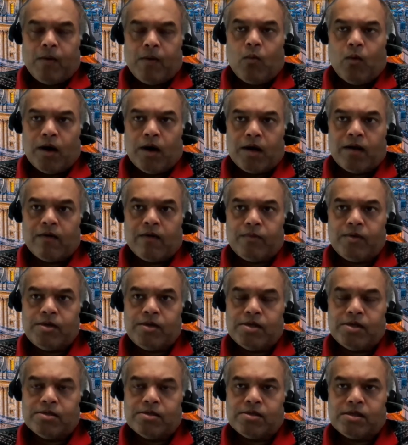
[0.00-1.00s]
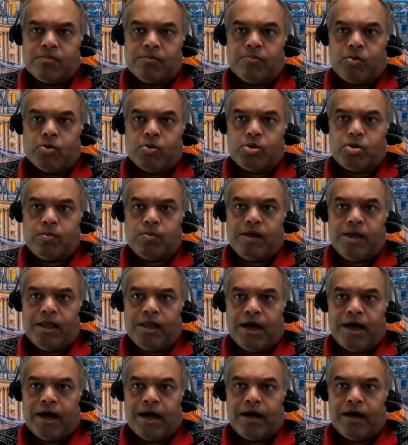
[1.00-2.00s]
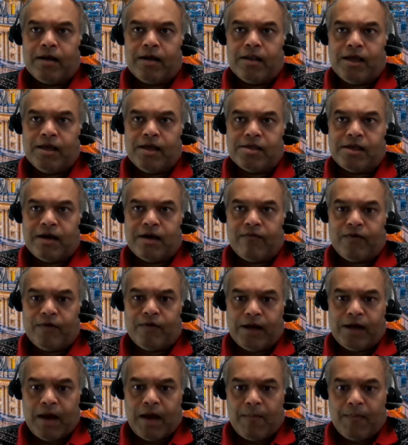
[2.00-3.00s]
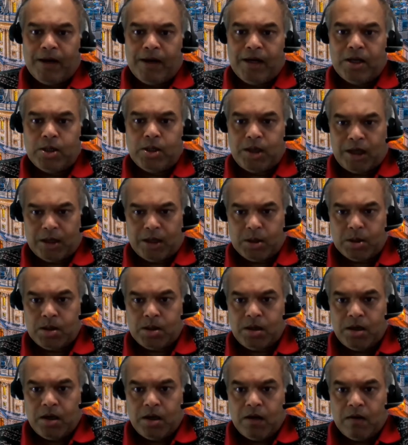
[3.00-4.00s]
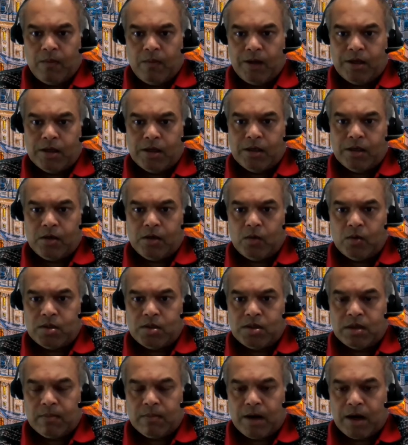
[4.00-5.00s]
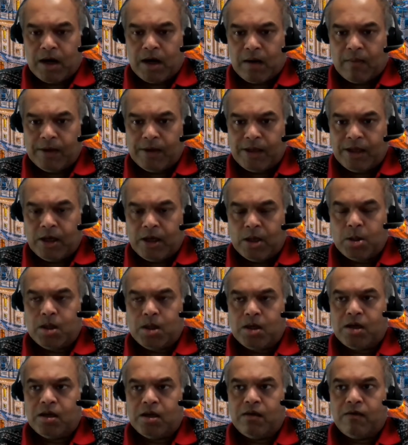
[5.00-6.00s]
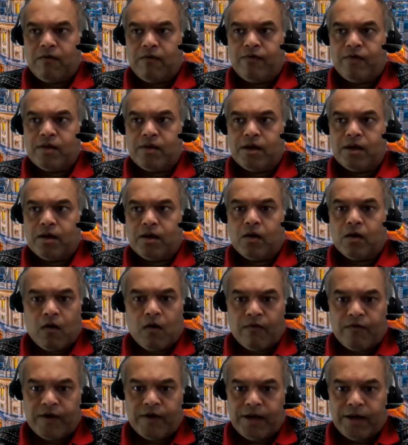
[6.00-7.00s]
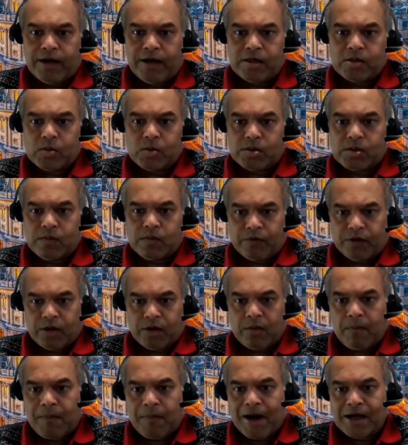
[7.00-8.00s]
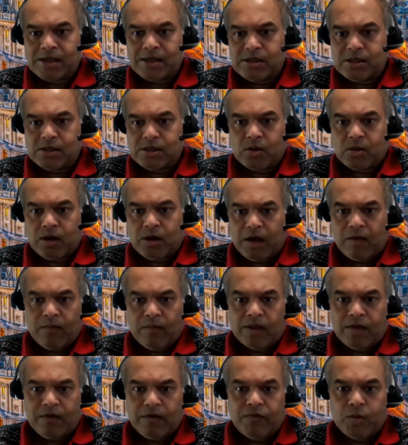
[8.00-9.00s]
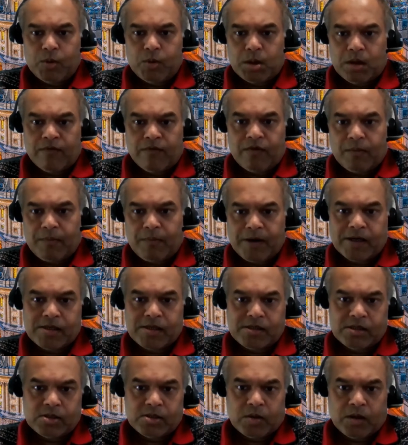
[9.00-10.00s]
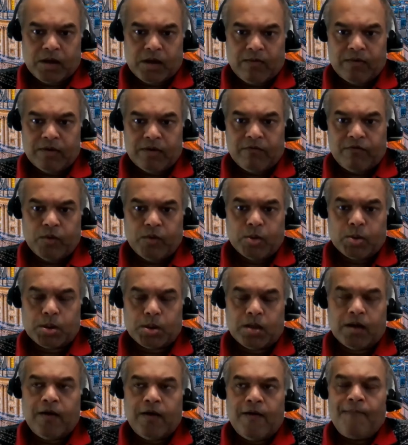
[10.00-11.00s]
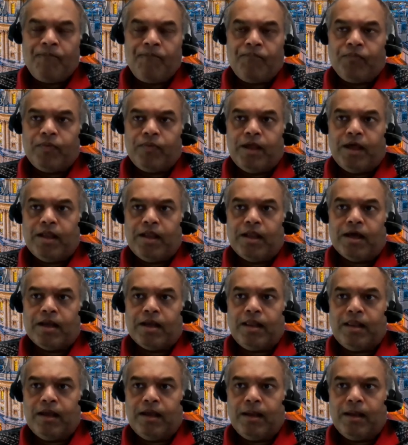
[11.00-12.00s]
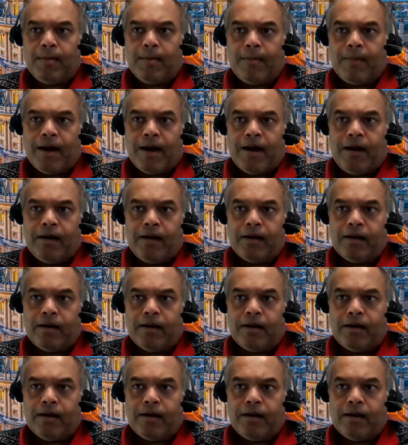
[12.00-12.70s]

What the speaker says: one of the reasons is supposed to be that things have very rapidly changed, which includes some carbon initiatives, COVID, and so on and so forth. The past does not equal the future. If the past does not equal the future, then I think that